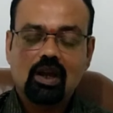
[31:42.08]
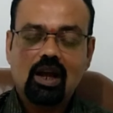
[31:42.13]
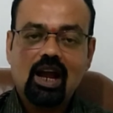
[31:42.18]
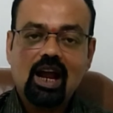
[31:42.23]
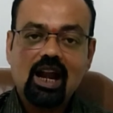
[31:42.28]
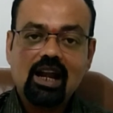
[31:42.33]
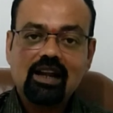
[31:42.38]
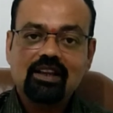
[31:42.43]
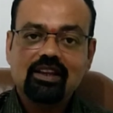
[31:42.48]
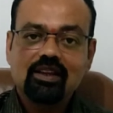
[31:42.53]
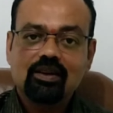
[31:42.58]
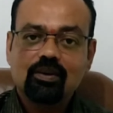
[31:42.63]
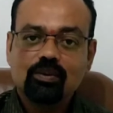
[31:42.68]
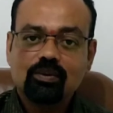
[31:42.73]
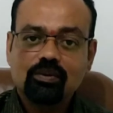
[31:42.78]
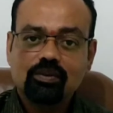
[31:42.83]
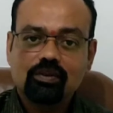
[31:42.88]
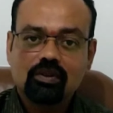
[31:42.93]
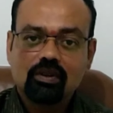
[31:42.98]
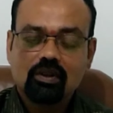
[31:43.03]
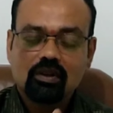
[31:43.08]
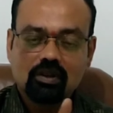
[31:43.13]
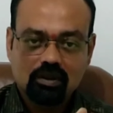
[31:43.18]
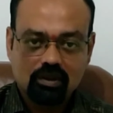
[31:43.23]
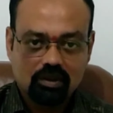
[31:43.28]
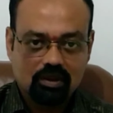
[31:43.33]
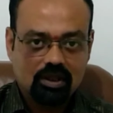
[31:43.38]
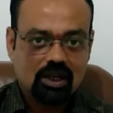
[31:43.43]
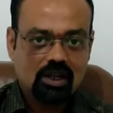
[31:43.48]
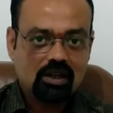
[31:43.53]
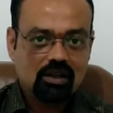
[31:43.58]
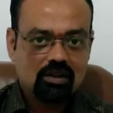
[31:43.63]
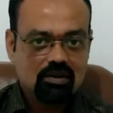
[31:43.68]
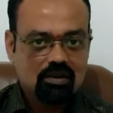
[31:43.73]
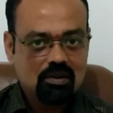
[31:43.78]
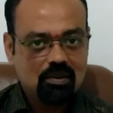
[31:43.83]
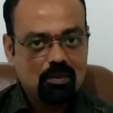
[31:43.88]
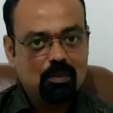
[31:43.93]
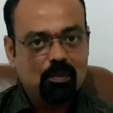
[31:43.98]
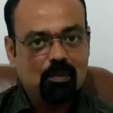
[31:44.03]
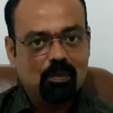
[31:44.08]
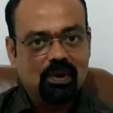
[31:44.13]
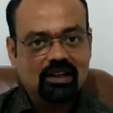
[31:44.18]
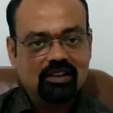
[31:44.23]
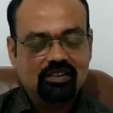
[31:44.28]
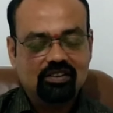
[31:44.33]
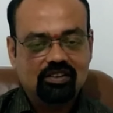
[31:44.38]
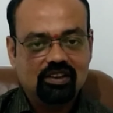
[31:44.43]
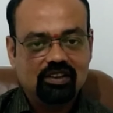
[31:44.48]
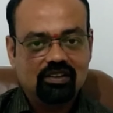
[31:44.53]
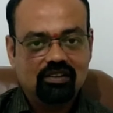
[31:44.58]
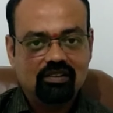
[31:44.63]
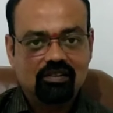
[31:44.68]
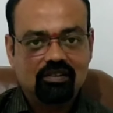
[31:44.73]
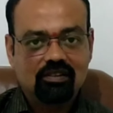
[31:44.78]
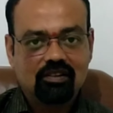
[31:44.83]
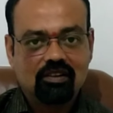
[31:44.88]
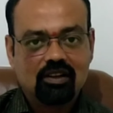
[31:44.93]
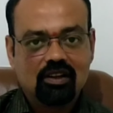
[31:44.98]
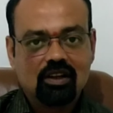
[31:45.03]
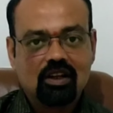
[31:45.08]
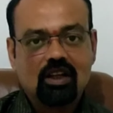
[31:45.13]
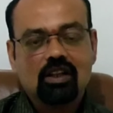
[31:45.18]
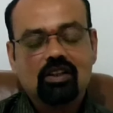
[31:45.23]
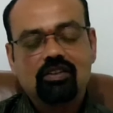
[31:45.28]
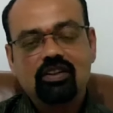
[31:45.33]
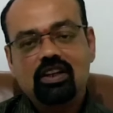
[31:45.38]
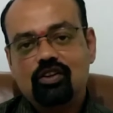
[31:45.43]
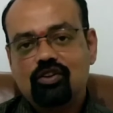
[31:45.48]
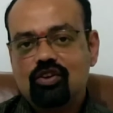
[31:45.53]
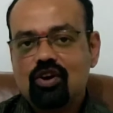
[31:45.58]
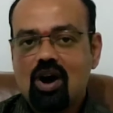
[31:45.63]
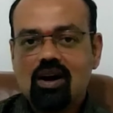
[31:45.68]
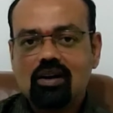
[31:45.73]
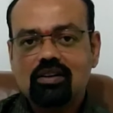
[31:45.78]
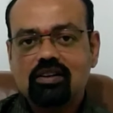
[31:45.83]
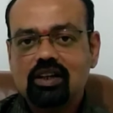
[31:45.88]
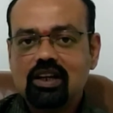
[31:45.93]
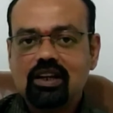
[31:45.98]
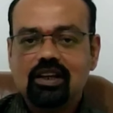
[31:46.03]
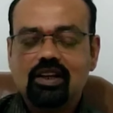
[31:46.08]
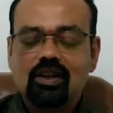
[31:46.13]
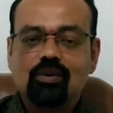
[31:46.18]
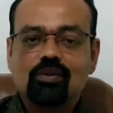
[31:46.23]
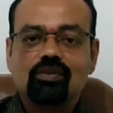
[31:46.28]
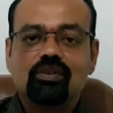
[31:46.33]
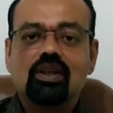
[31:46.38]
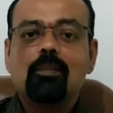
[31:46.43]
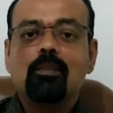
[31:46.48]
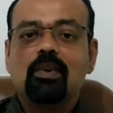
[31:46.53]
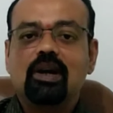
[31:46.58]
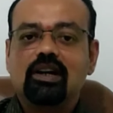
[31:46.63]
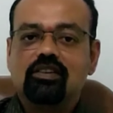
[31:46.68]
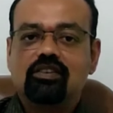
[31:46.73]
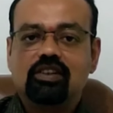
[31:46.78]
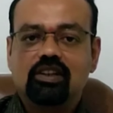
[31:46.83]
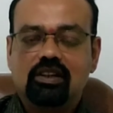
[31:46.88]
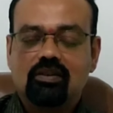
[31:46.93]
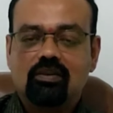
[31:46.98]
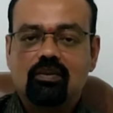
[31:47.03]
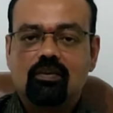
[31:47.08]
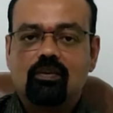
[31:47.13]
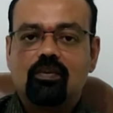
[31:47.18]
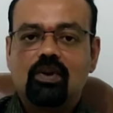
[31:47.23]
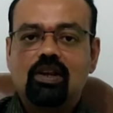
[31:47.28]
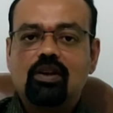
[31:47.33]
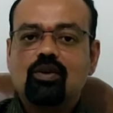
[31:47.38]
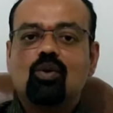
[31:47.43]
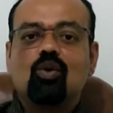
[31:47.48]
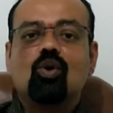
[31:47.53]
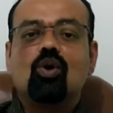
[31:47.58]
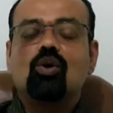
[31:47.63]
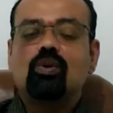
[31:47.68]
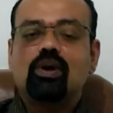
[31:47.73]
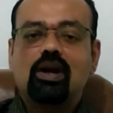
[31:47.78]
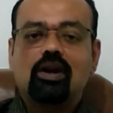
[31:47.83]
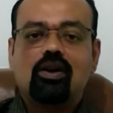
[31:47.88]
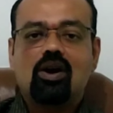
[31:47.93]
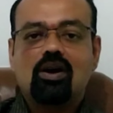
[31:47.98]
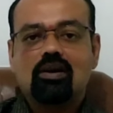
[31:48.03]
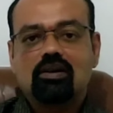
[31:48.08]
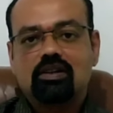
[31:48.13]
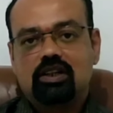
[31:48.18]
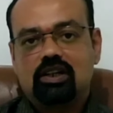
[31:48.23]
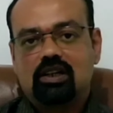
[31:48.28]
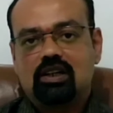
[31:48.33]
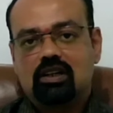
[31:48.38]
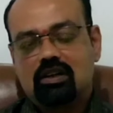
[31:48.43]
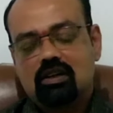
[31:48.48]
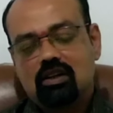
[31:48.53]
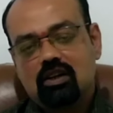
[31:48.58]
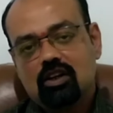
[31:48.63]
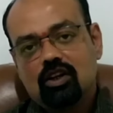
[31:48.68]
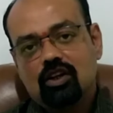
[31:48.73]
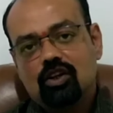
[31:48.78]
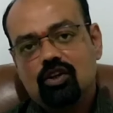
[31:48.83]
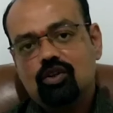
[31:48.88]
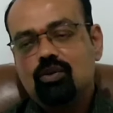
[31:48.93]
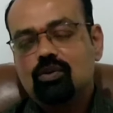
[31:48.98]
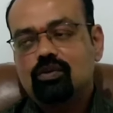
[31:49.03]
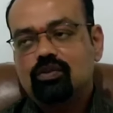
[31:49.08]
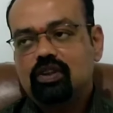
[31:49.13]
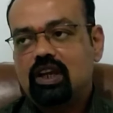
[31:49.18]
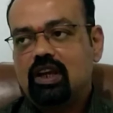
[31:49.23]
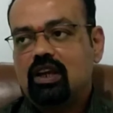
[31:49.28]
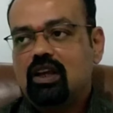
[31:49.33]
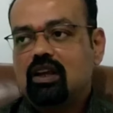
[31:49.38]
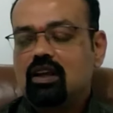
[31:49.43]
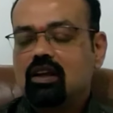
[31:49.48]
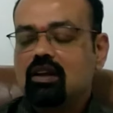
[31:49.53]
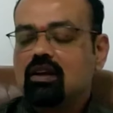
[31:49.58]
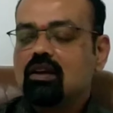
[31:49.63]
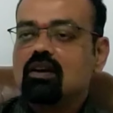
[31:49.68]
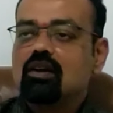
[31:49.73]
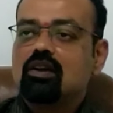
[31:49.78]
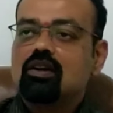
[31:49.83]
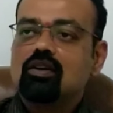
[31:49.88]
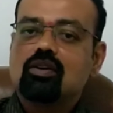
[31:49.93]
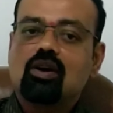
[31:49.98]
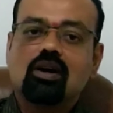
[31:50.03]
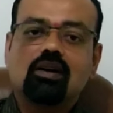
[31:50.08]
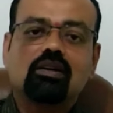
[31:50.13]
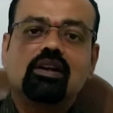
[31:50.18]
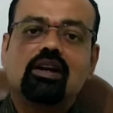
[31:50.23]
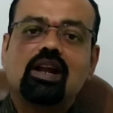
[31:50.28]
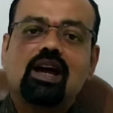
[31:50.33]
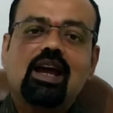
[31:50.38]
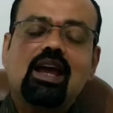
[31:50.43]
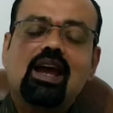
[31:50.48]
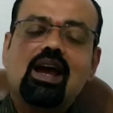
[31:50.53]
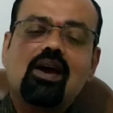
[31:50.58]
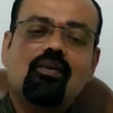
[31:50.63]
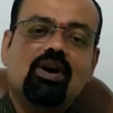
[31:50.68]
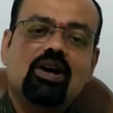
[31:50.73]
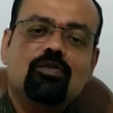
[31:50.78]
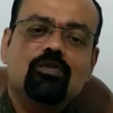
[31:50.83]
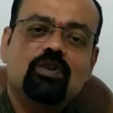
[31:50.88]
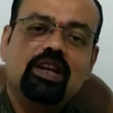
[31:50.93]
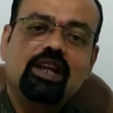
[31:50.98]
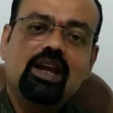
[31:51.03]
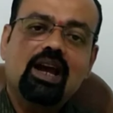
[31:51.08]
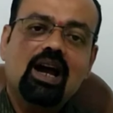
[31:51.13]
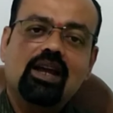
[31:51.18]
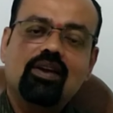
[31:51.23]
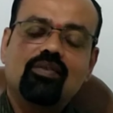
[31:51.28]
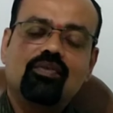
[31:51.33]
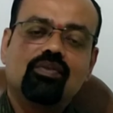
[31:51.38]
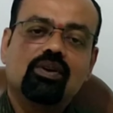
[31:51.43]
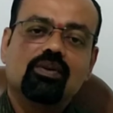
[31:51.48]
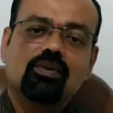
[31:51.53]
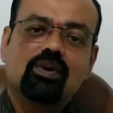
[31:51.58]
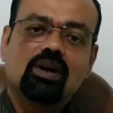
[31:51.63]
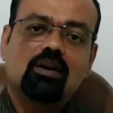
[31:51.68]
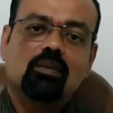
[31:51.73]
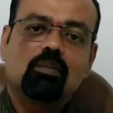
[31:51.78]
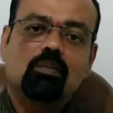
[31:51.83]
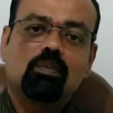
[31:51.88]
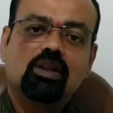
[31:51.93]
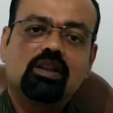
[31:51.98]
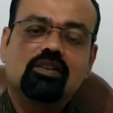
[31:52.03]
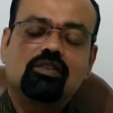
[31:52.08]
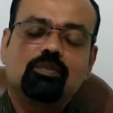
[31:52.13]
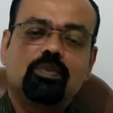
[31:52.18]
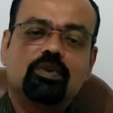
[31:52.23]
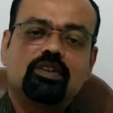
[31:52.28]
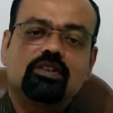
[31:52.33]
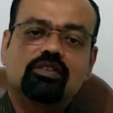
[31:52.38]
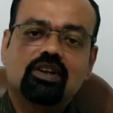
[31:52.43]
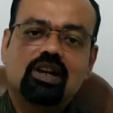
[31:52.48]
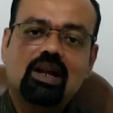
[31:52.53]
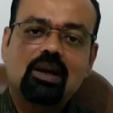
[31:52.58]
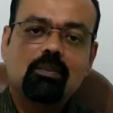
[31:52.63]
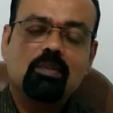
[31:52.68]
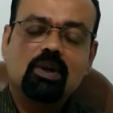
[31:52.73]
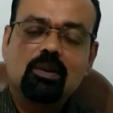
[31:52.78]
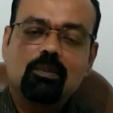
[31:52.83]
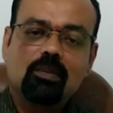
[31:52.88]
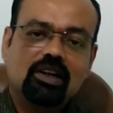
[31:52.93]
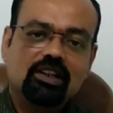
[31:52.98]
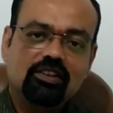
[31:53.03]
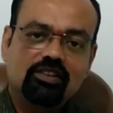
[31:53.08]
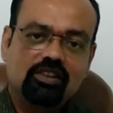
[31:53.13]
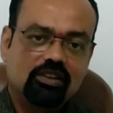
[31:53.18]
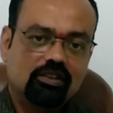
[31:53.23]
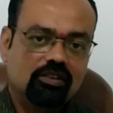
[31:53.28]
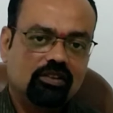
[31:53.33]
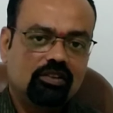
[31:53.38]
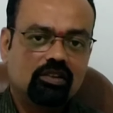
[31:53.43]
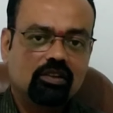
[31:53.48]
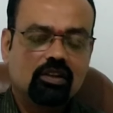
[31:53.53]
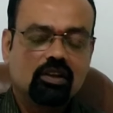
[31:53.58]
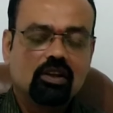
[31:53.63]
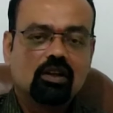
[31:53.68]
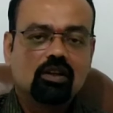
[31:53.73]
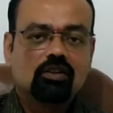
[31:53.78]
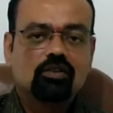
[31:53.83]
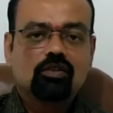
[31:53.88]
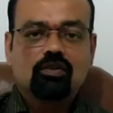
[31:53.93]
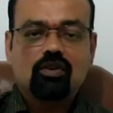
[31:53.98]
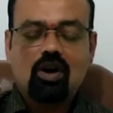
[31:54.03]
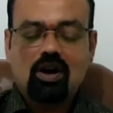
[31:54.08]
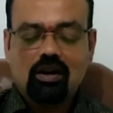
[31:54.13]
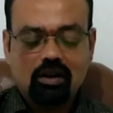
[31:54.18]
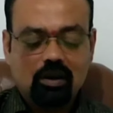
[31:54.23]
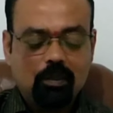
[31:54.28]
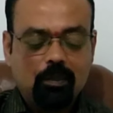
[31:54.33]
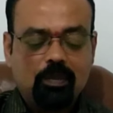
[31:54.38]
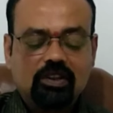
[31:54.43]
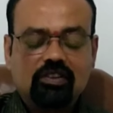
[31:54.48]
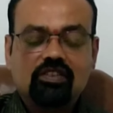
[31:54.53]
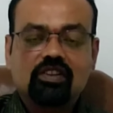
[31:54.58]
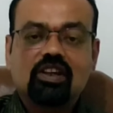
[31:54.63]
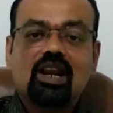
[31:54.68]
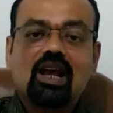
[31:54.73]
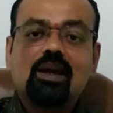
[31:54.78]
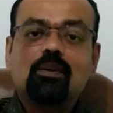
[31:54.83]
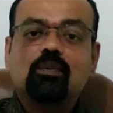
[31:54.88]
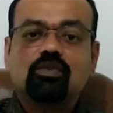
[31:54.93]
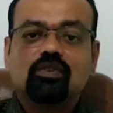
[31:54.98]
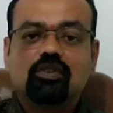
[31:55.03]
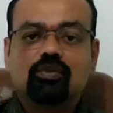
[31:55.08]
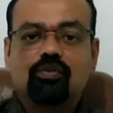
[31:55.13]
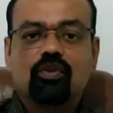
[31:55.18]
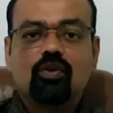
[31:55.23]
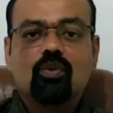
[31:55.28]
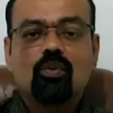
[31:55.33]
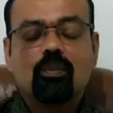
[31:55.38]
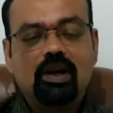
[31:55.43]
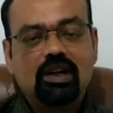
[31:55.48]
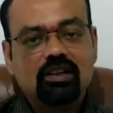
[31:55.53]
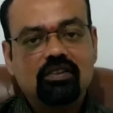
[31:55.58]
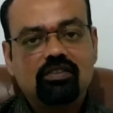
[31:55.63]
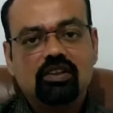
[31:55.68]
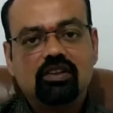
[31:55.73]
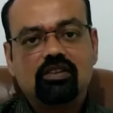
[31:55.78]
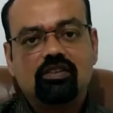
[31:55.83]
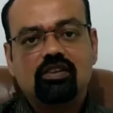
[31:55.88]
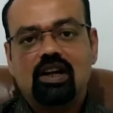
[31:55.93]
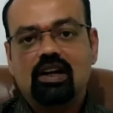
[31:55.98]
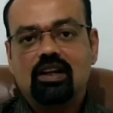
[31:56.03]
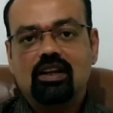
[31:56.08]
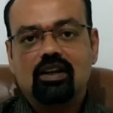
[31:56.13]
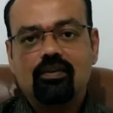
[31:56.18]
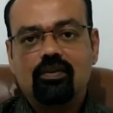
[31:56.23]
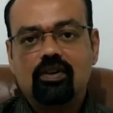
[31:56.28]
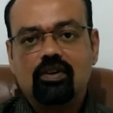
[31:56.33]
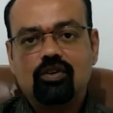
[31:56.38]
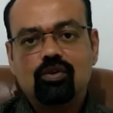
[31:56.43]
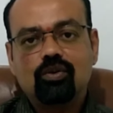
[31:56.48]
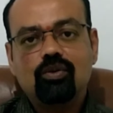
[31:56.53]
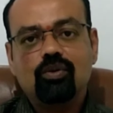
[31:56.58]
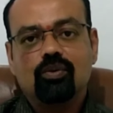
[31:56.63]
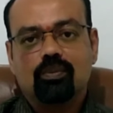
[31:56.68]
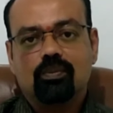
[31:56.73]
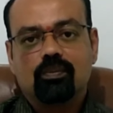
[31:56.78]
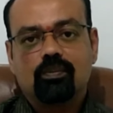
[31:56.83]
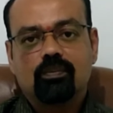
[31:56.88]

and gives the medicine. See, doctor gives the medicine. When you go to a doctor, you say, "Doctor, I have a very high fever, please prescribe me medicines." So doctor prescribes few medicines and give it to you.